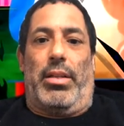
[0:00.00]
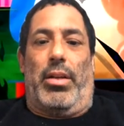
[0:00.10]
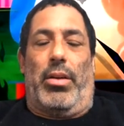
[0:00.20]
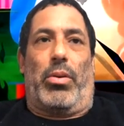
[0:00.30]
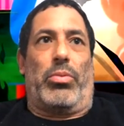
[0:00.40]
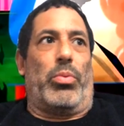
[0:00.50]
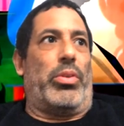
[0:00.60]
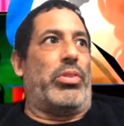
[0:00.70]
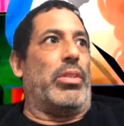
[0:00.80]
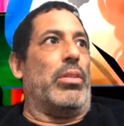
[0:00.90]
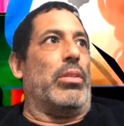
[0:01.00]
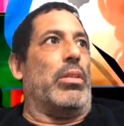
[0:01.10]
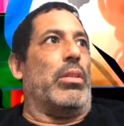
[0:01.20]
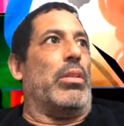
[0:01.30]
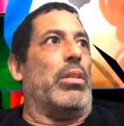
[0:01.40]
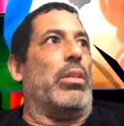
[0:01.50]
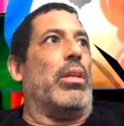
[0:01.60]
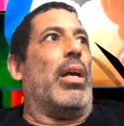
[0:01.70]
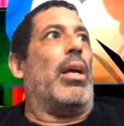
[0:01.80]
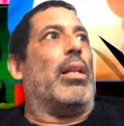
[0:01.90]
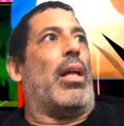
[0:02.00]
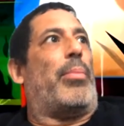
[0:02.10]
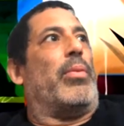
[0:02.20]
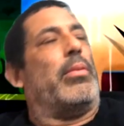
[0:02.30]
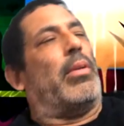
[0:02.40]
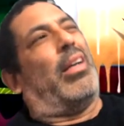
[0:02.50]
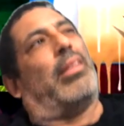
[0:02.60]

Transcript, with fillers: you know, because we're a lot of people.